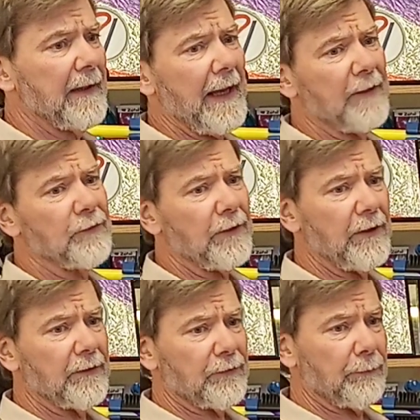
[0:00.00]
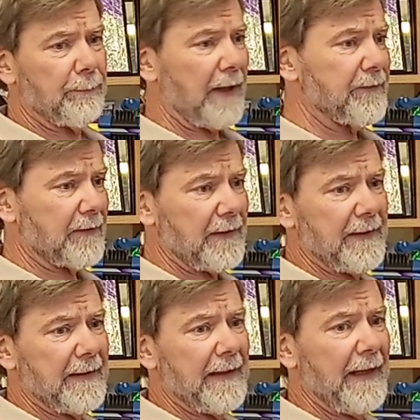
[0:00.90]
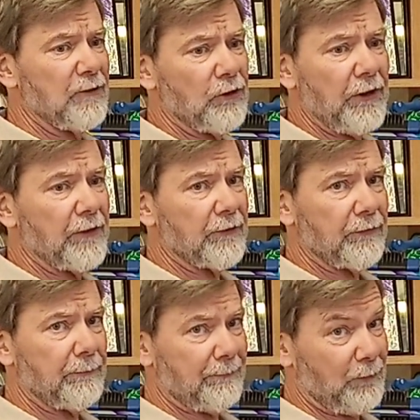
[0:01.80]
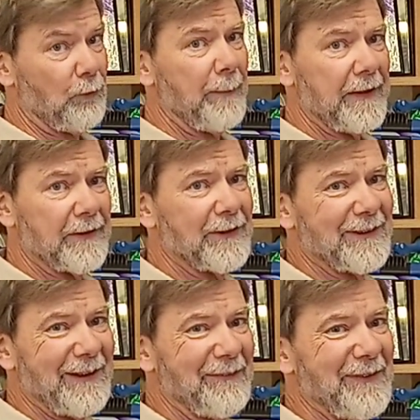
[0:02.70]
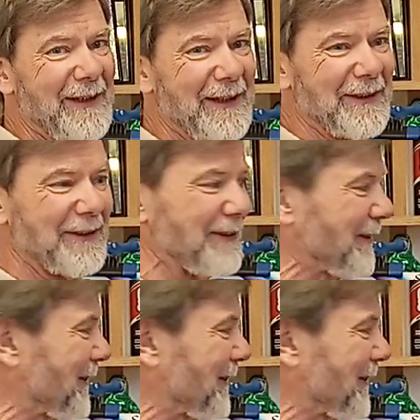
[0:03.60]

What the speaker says: engineers, bicycling engineers, do make a good living at it.